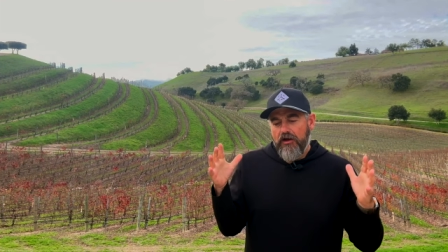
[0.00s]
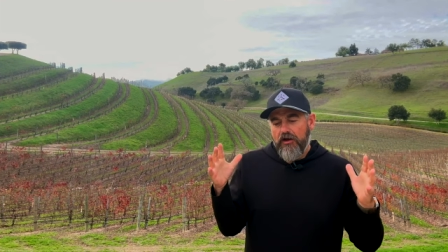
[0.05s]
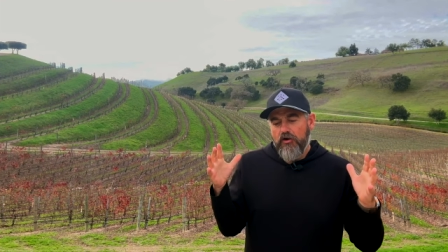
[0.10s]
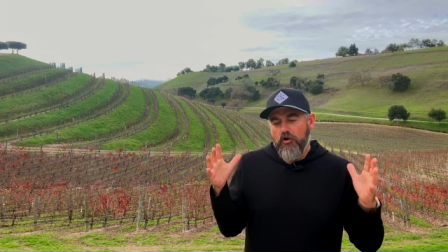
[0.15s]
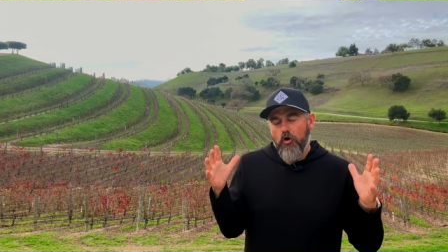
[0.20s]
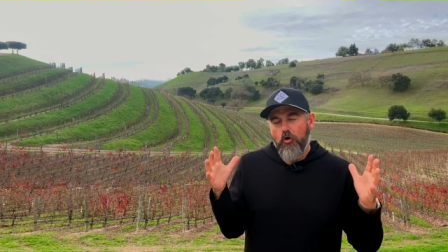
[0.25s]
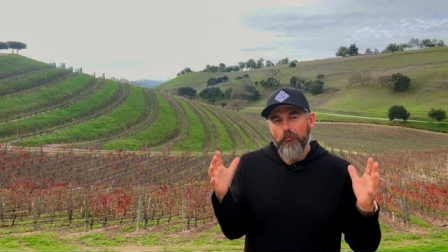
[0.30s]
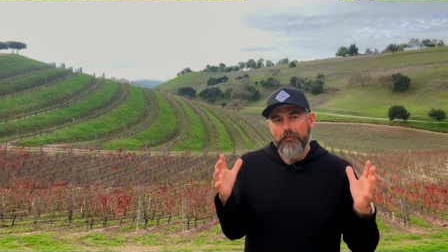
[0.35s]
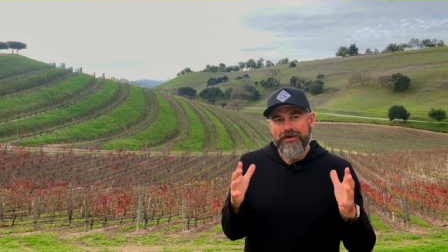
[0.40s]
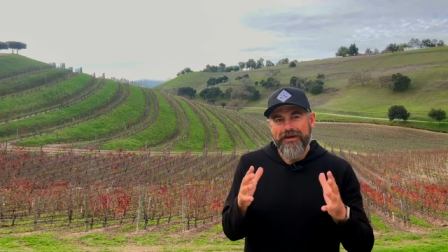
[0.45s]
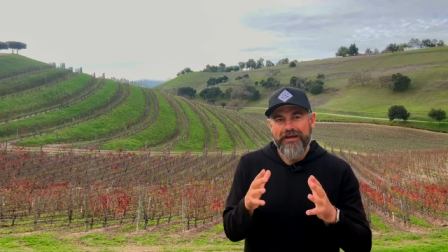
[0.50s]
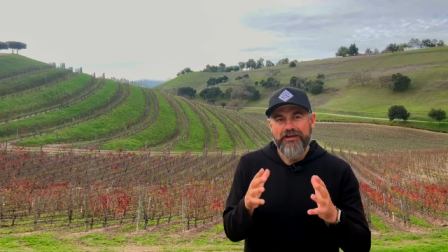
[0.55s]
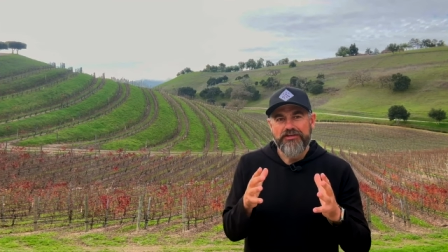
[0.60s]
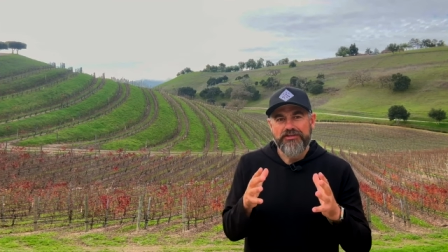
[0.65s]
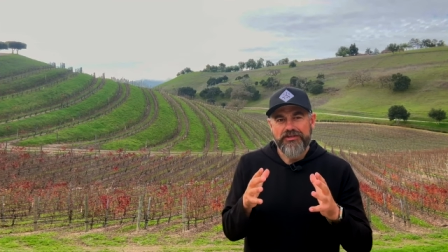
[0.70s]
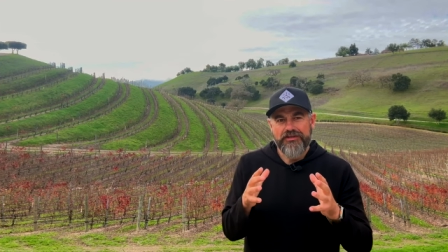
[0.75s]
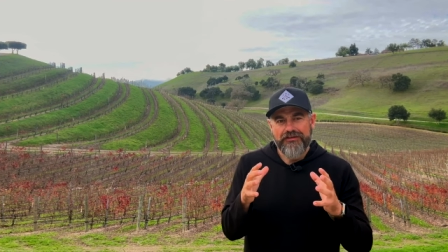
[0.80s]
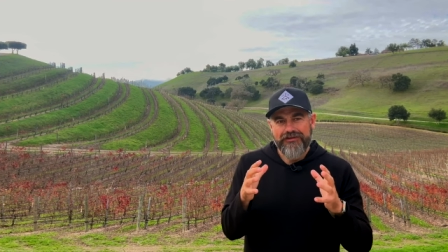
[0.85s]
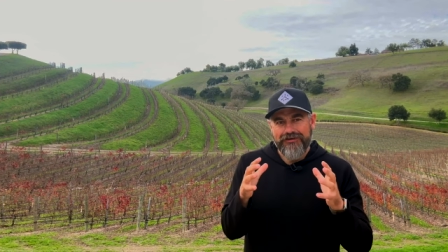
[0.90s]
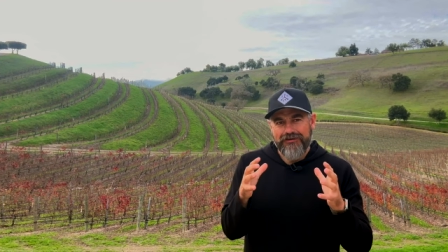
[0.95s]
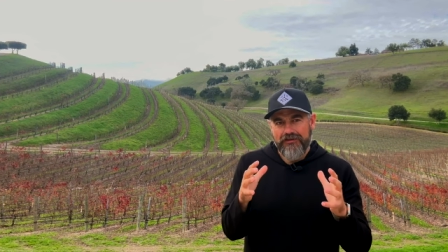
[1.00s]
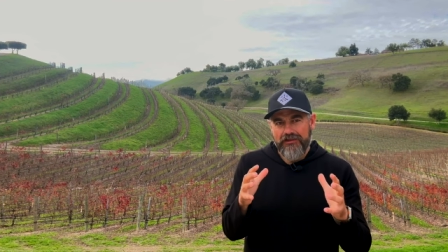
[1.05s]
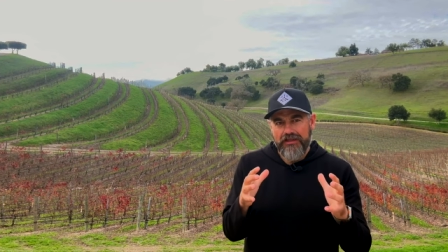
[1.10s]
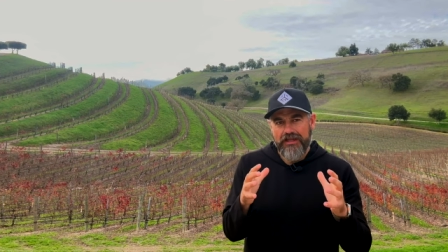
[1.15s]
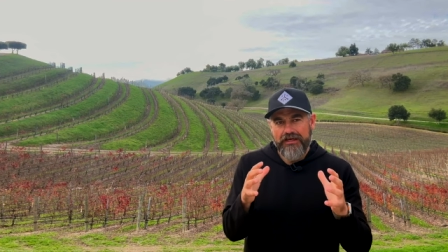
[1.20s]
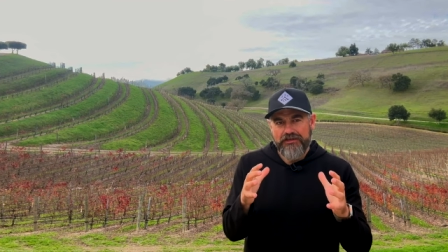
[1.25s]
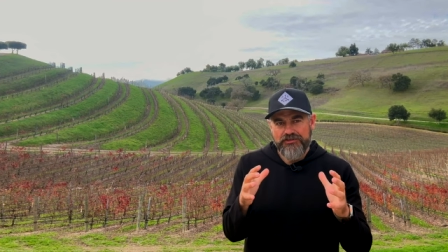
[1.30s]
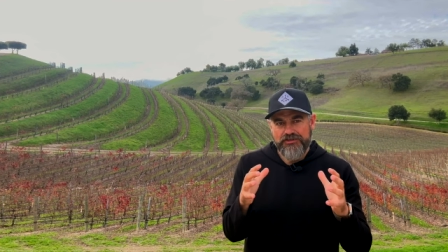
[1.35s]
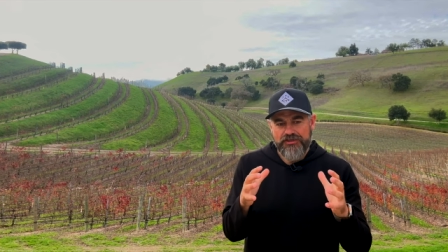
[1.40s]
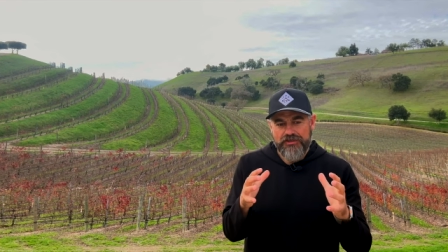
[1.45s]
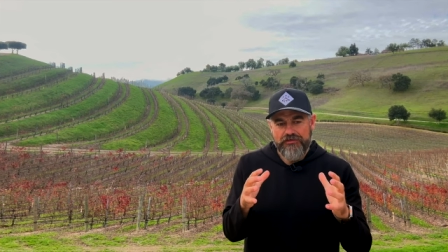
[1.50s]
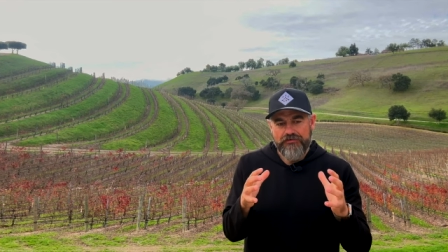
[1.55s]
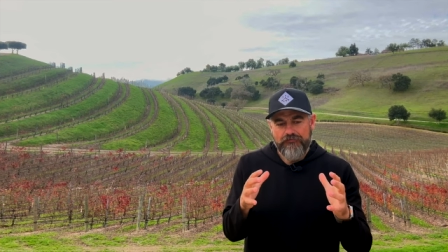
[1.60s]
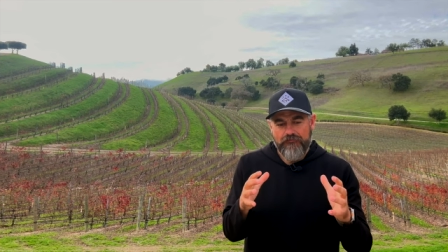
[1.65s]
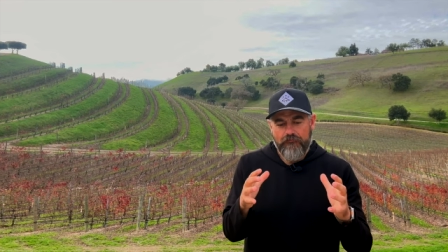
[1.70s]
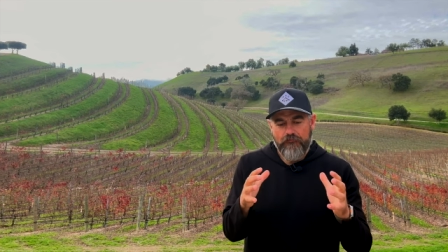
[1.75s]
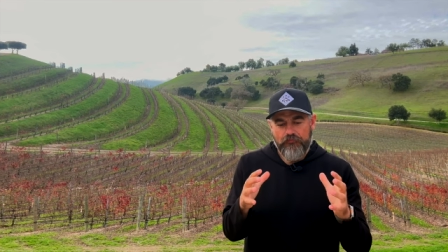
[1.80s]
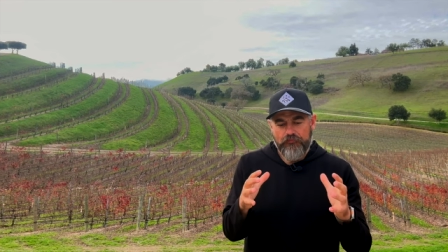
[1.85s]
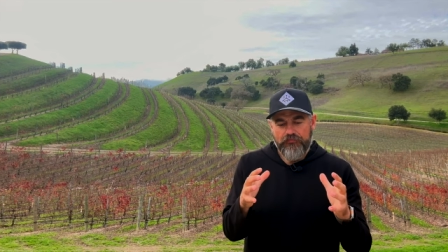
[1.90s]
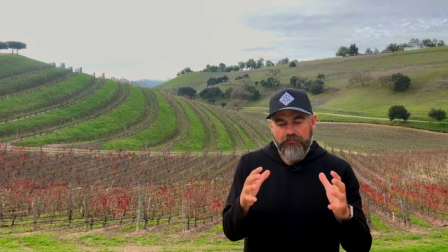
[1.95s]
culmination, the collection
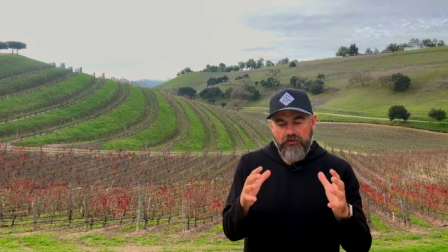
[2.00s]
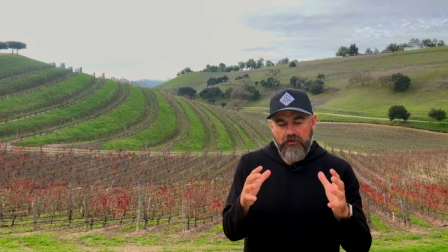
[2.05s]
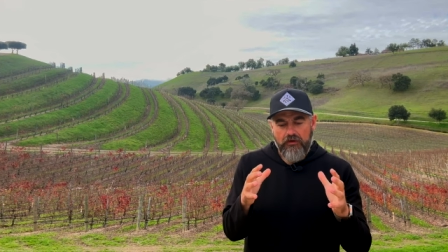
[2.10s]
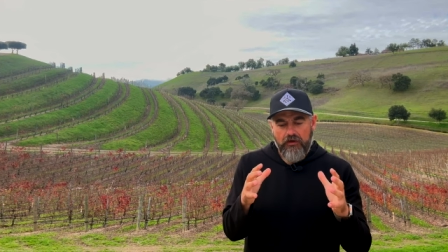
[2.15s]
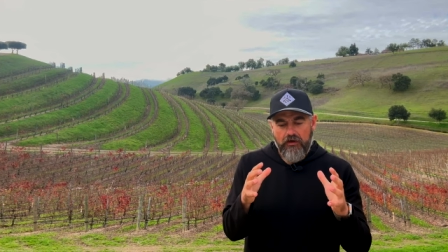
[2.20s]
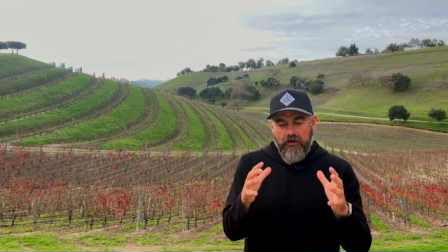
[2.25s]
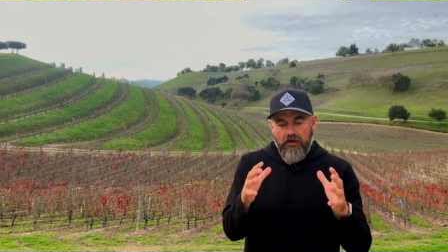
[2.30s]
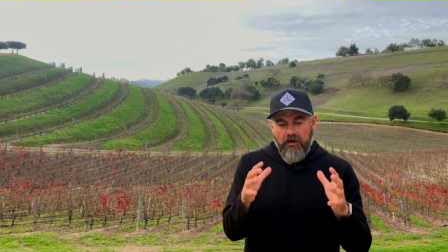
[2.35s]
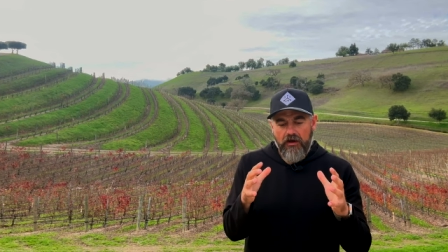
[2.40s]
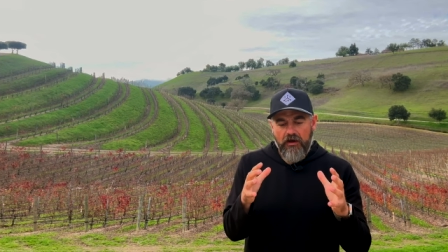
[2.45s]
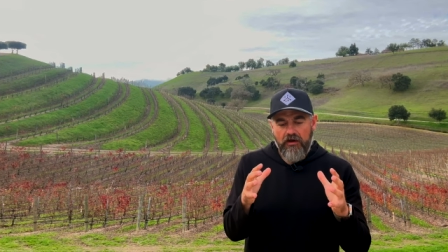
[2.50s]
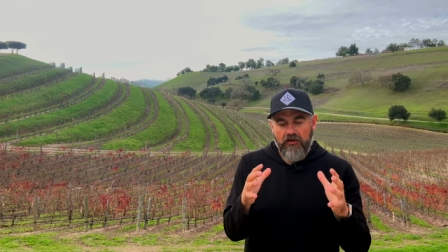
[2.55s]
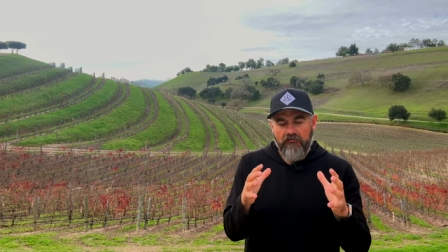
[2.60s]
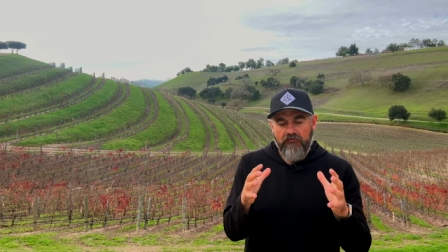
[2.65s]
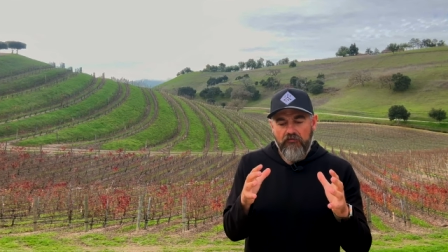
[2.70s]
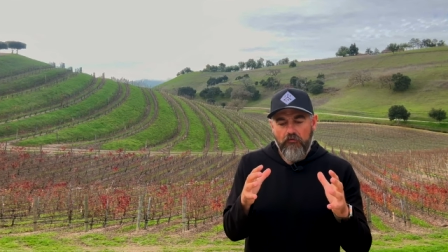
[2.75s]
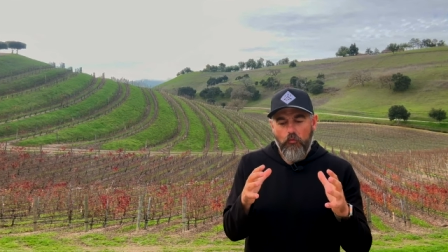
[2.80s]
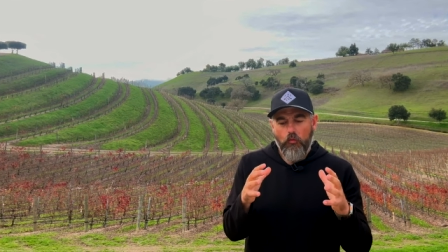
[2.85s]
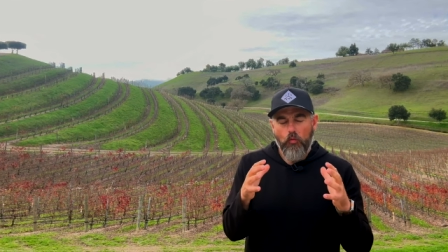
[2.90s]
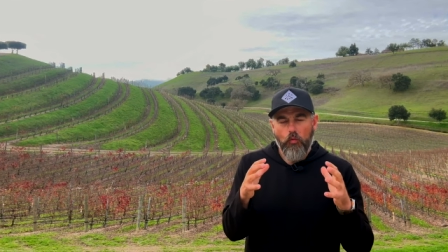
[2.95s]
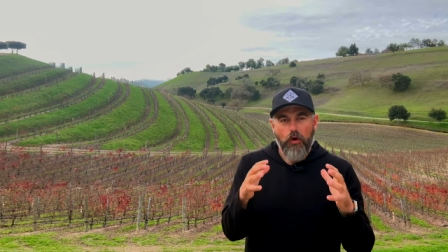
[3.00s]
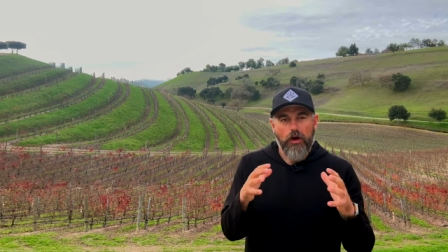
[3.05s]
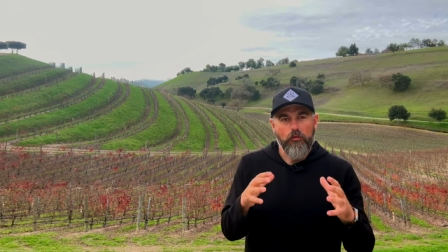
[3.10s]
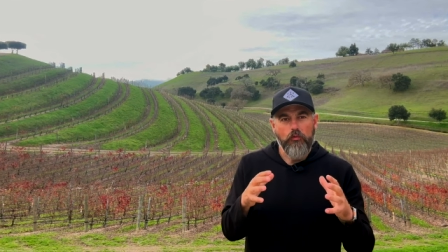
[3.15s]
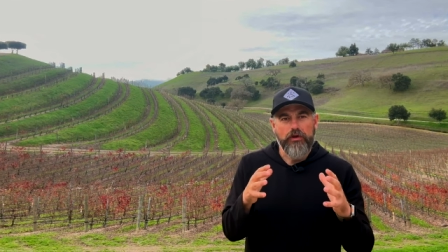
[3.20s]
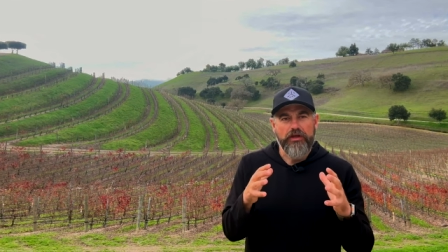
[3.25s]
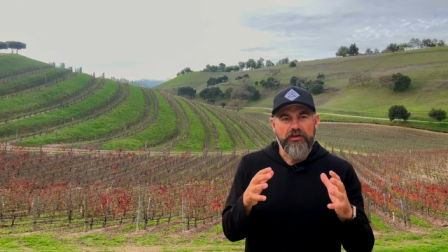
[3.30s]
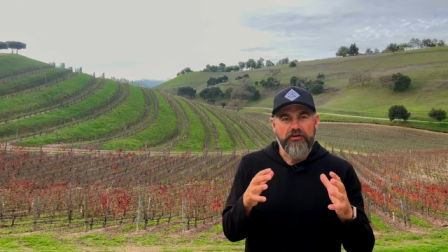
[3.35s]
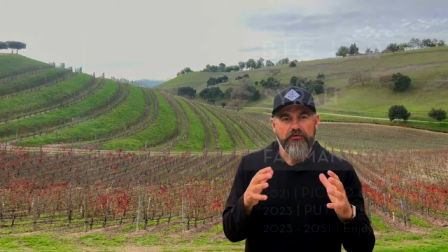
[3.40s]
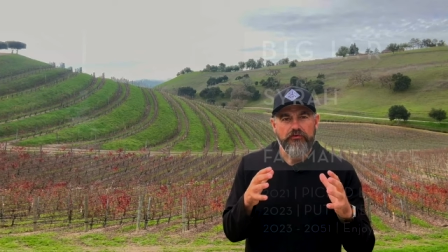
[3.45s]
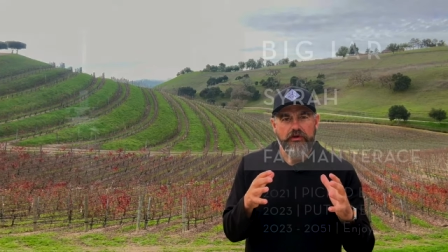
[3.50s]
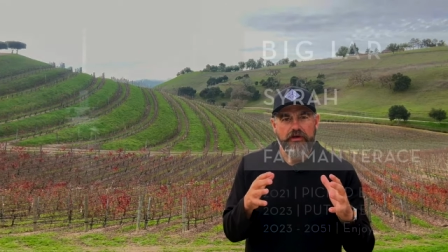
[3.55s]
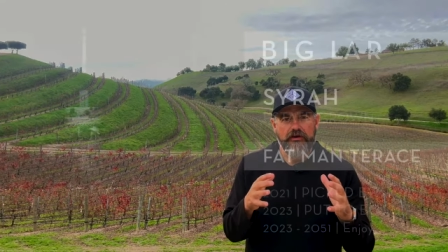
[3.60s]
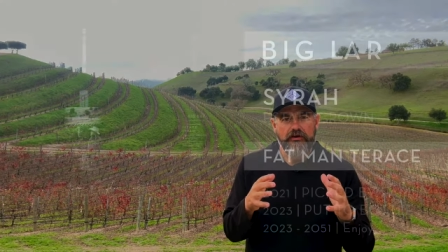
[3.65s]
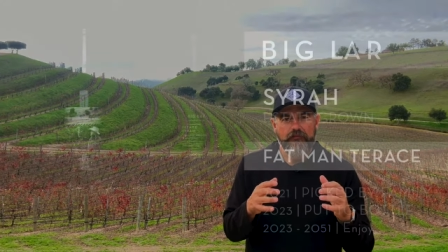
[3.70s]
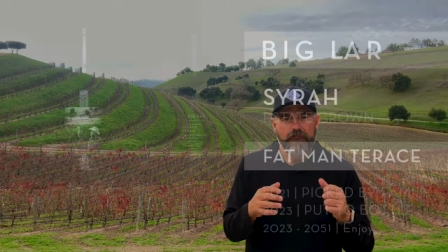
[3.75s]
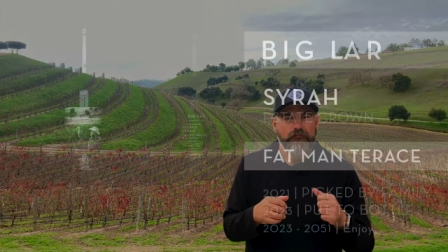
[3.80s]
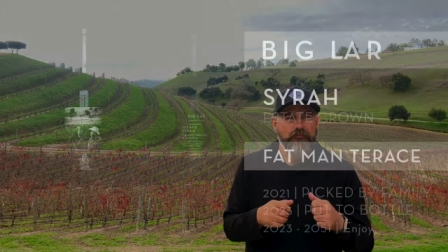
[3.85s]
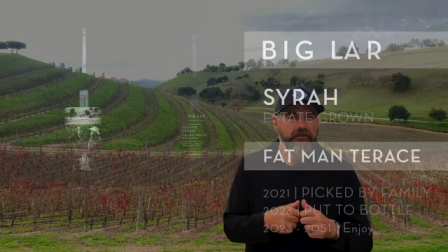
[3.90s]
of what we do here.